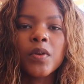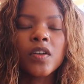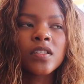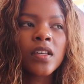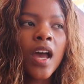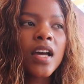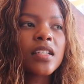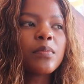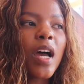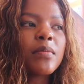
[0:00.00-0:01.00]
because
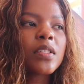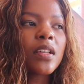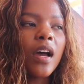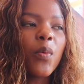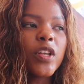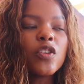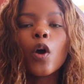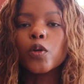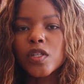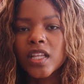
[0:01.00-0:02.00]
sometimes when you
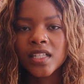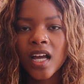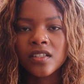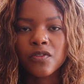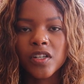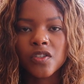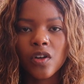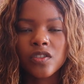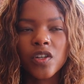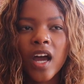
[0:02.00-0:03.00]
go to these kinds of restaurants,